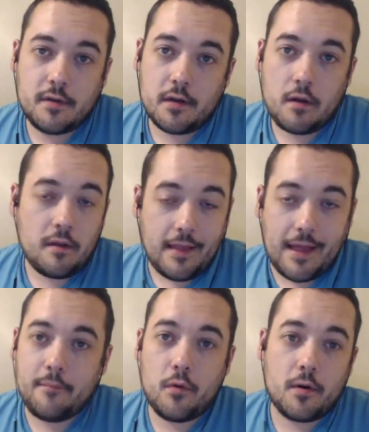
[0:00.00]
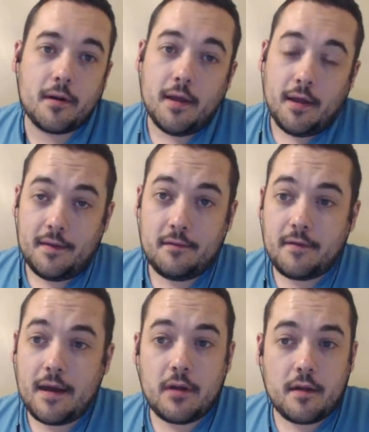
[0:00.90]
a lot more than
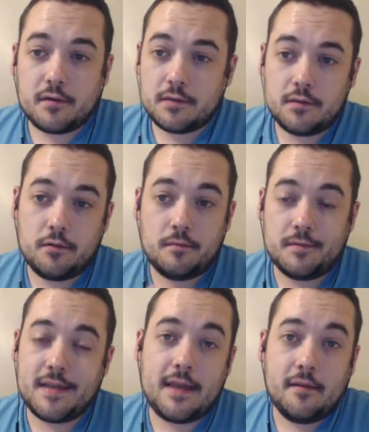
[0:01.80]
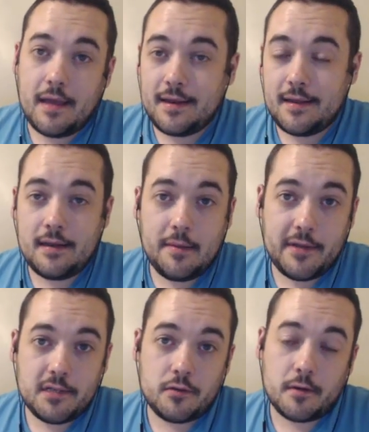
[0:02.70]
$5 to, say, edit an
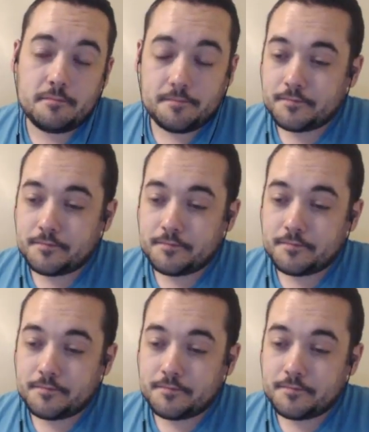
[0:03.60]
image or